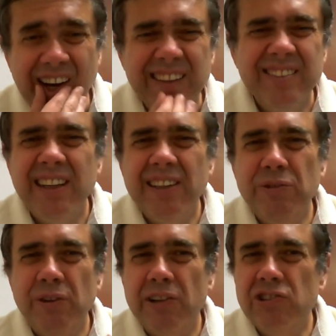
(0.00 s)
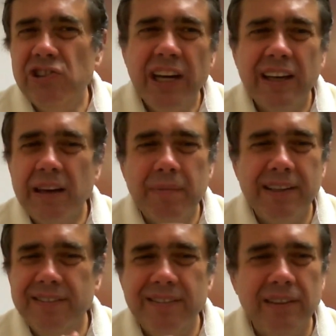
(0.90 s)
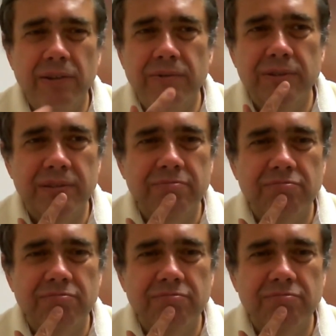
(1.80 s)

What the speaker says: I start to not checking myself.